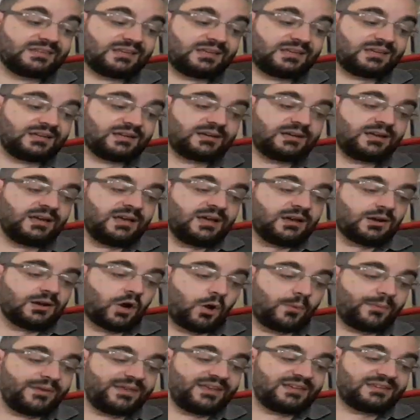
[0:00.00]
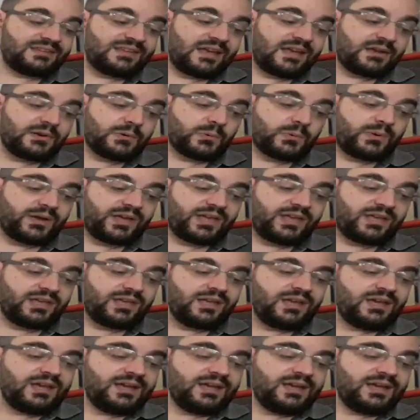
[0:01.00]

thing coming their way,